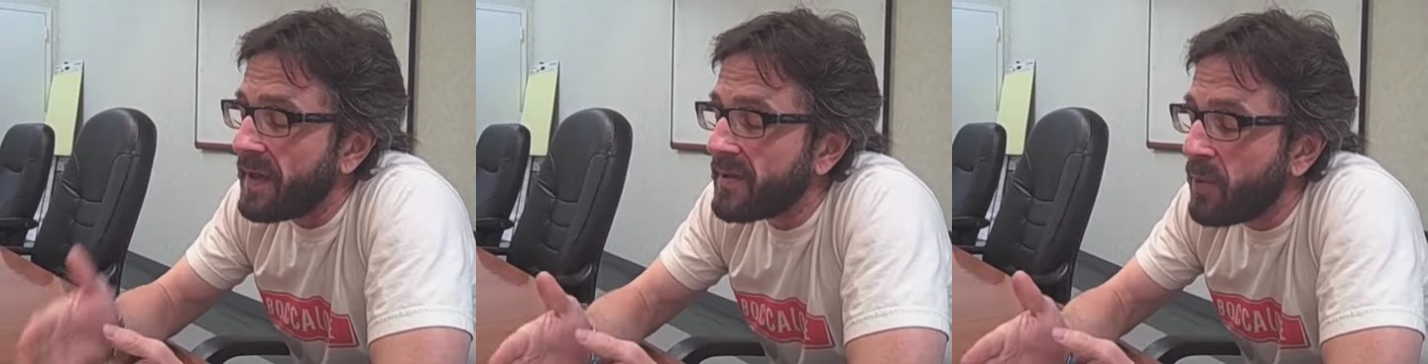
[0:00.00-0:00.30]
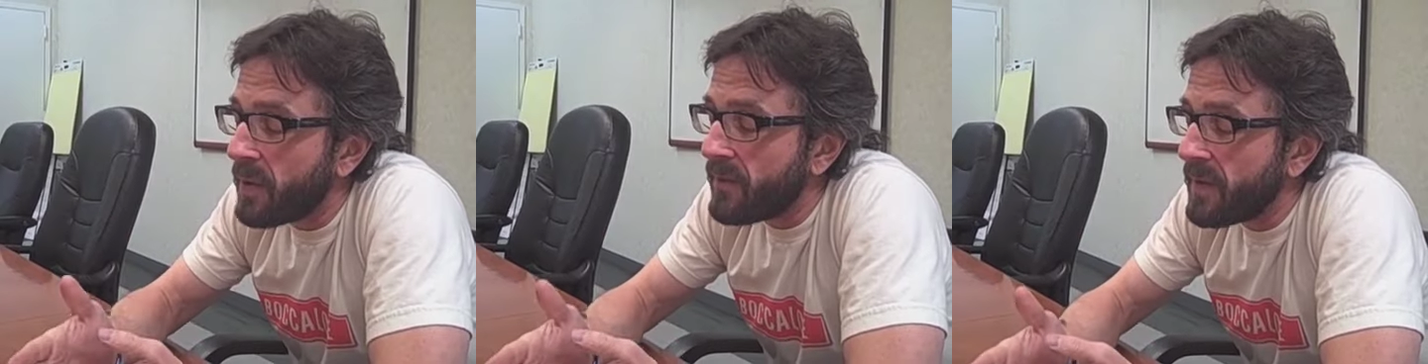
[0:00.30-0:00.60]
think it's
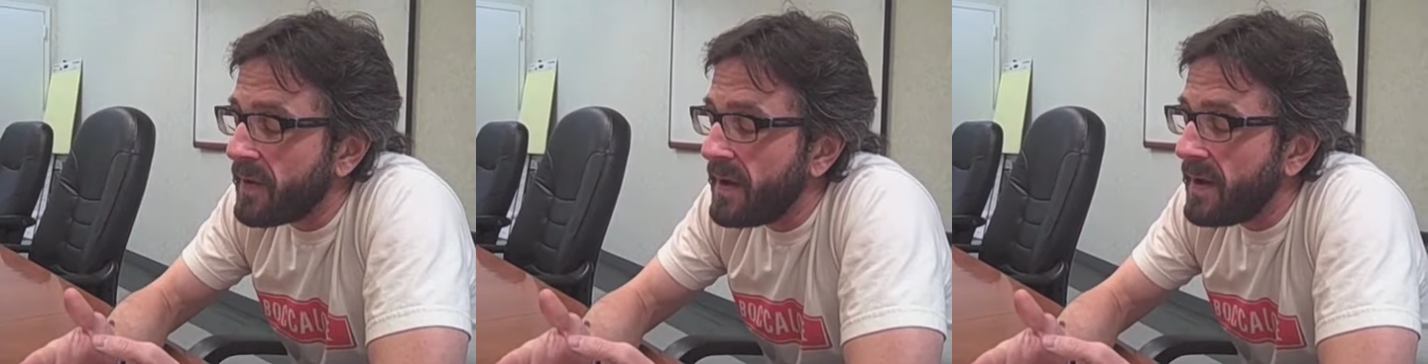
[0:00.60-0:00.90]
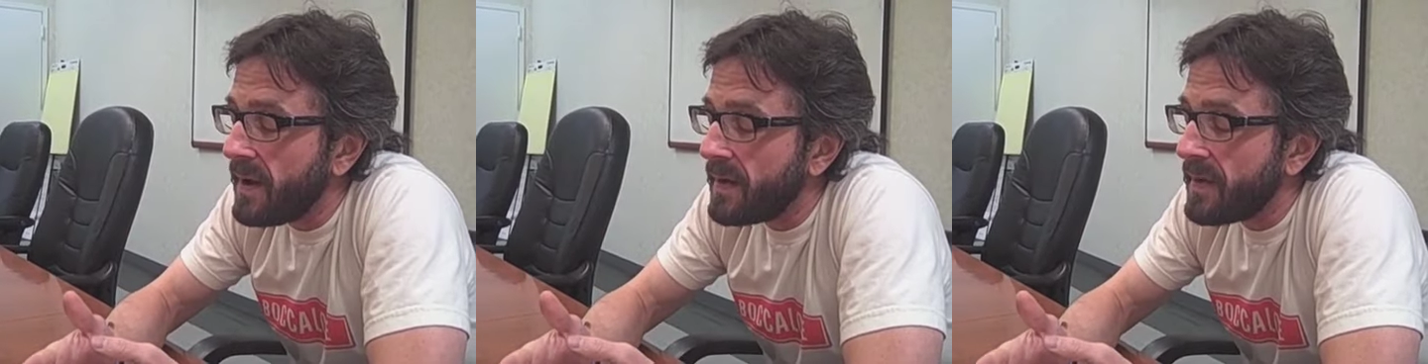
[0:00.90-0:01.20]
important for
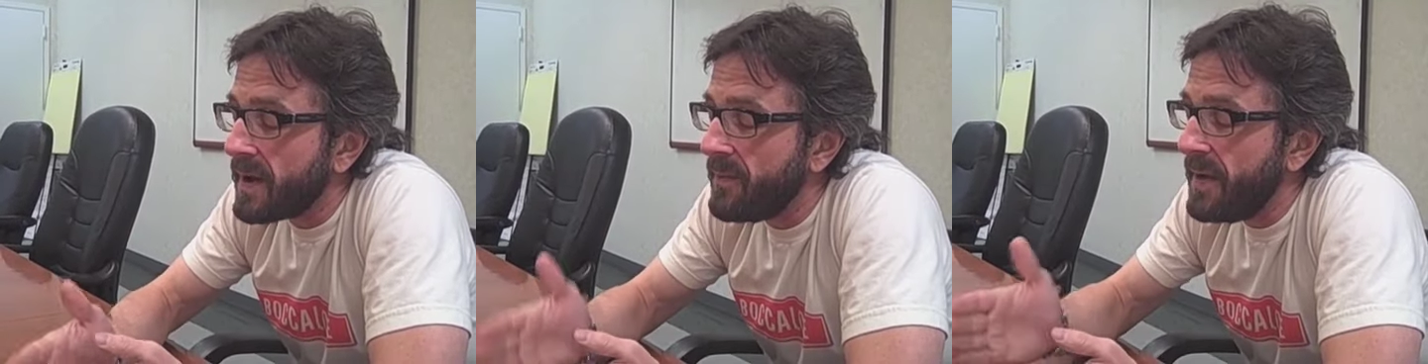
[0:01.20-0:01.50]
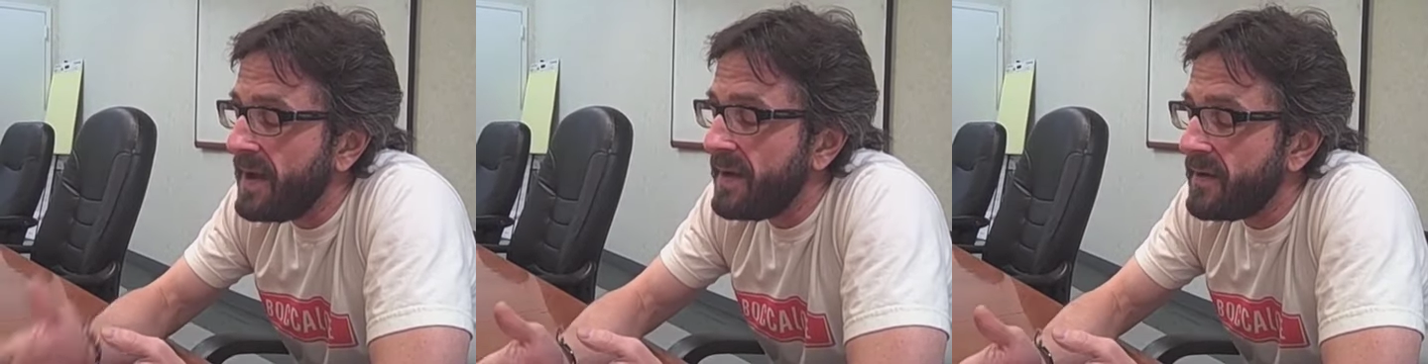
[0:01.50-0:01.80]
the
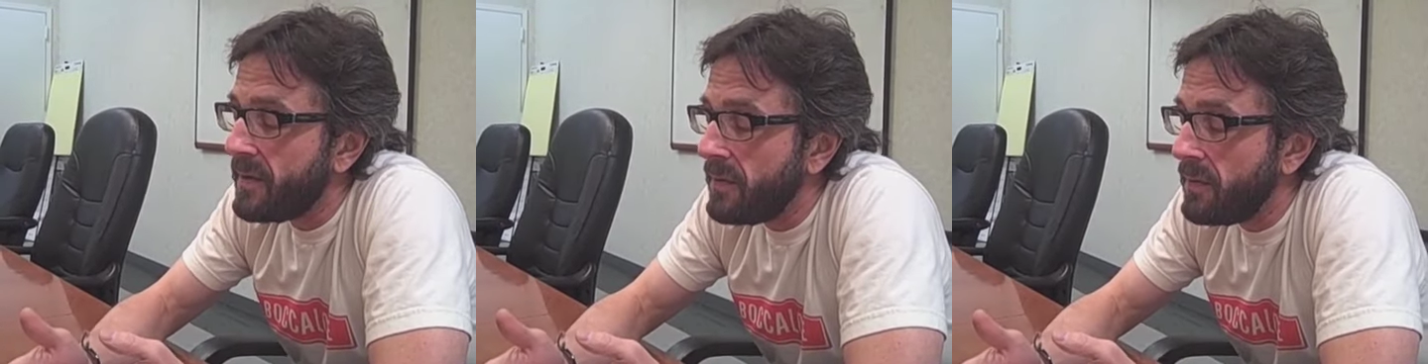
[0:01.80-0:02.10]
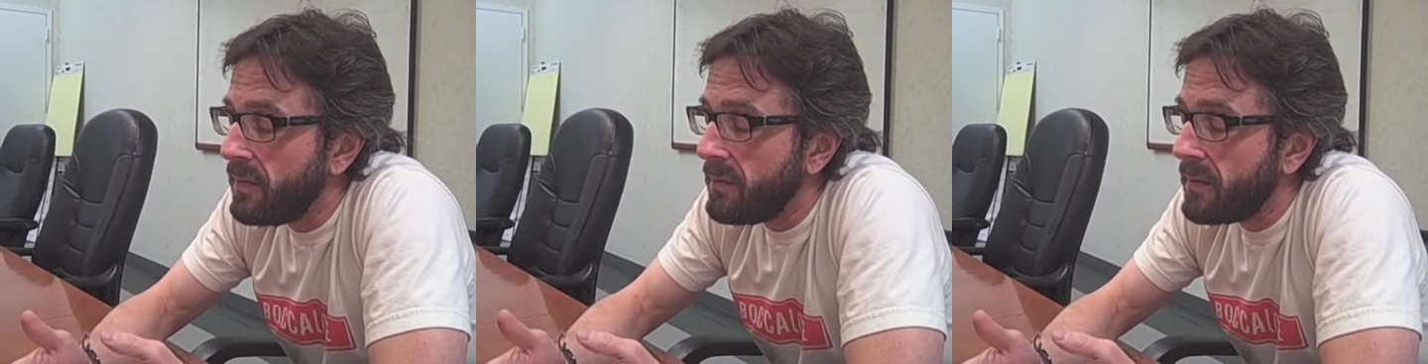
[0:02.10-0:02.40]
committee
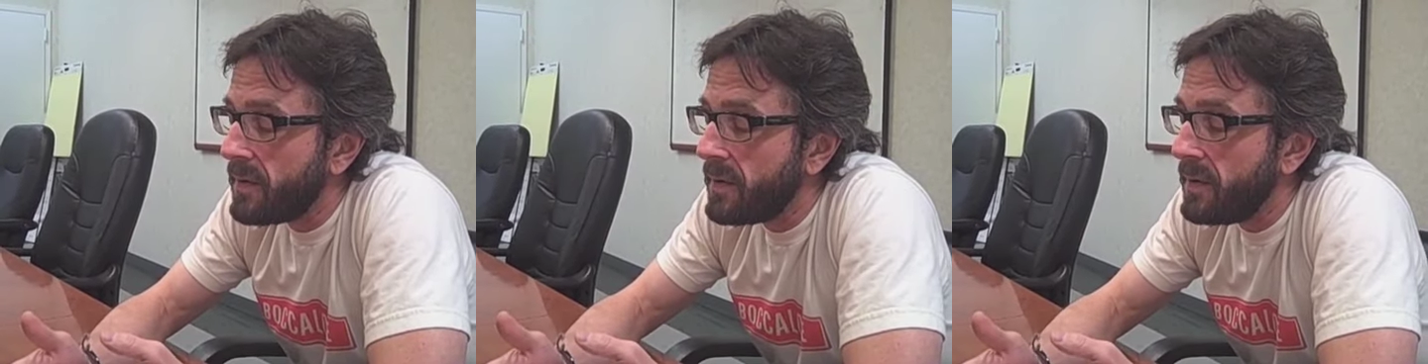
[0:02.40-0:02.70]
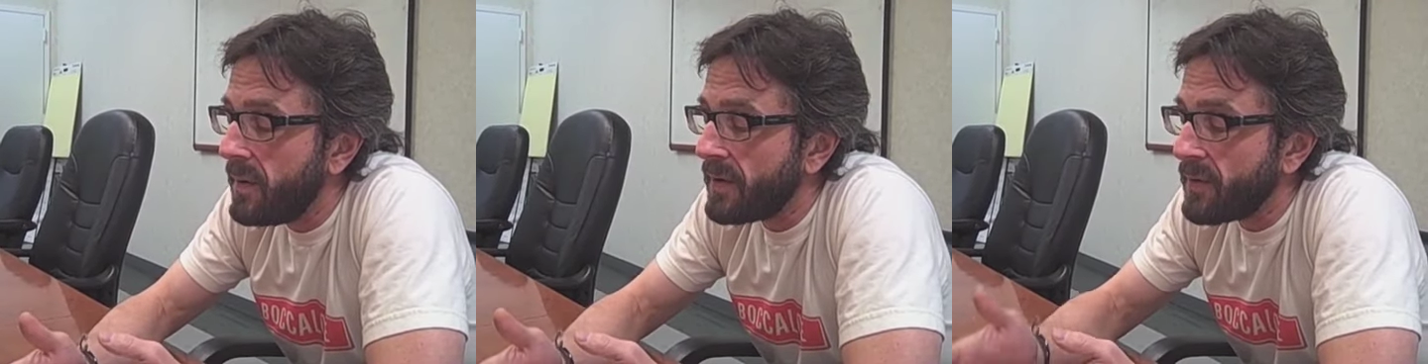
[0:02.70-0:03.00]
to
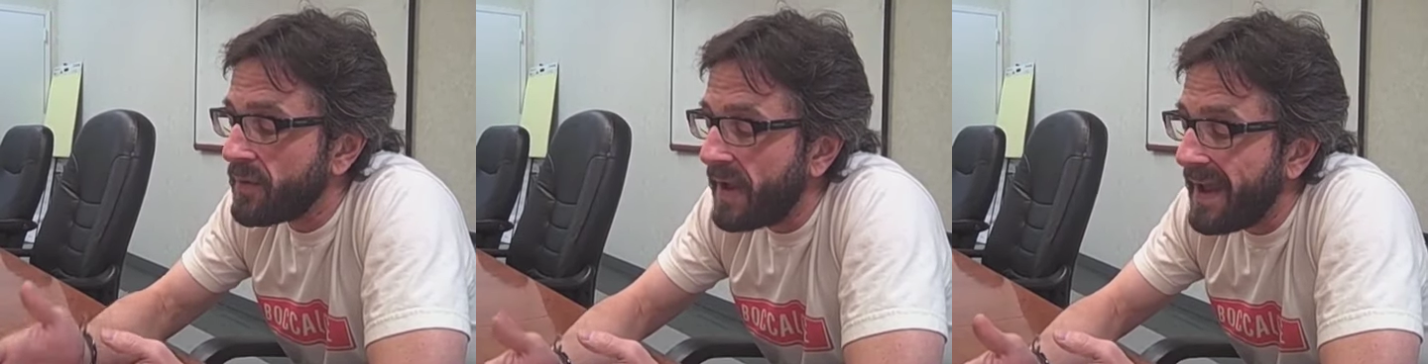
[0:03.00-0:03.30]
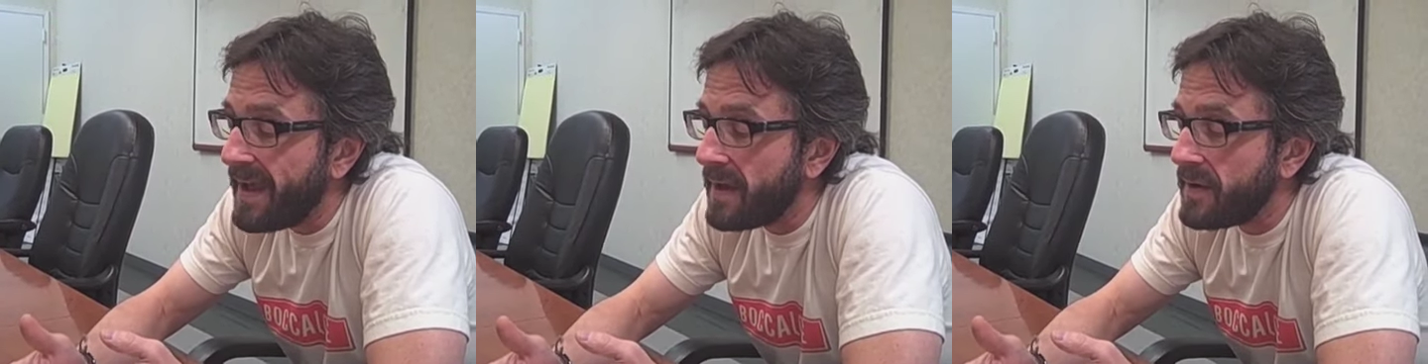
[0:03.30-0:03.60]

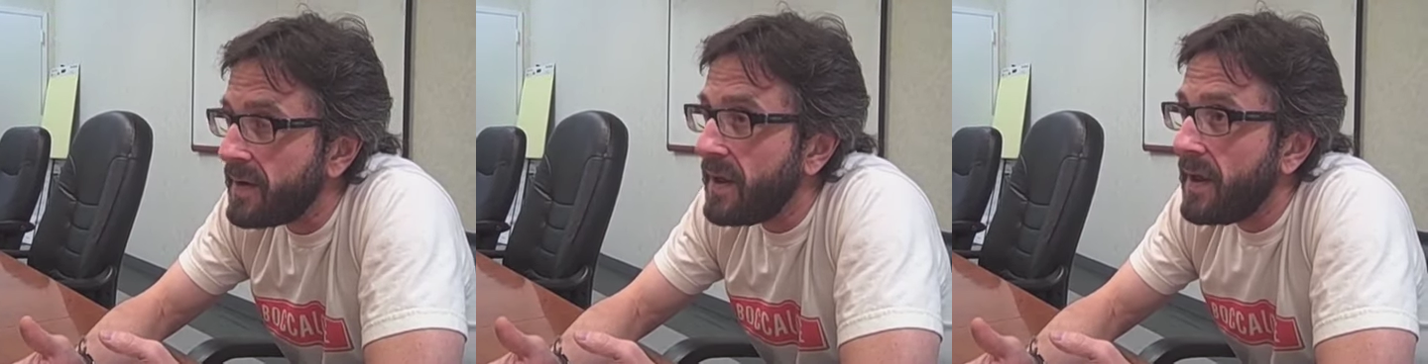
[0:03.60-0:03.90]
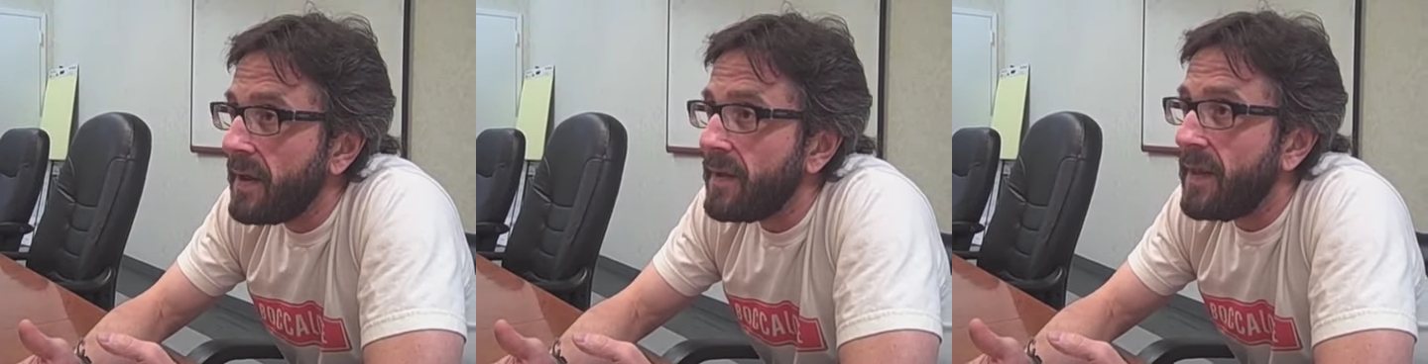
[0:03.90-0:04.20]
understand
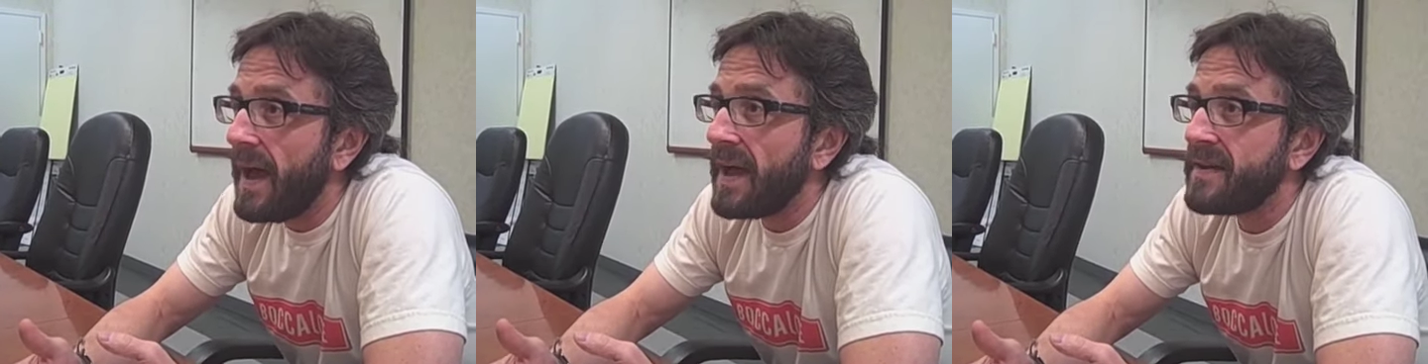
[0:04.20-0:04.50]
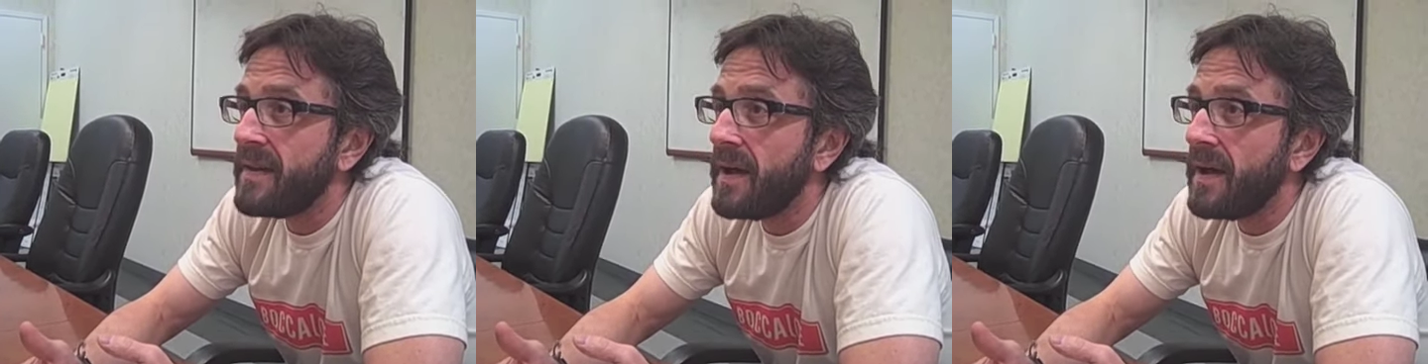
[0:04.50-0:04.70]
that...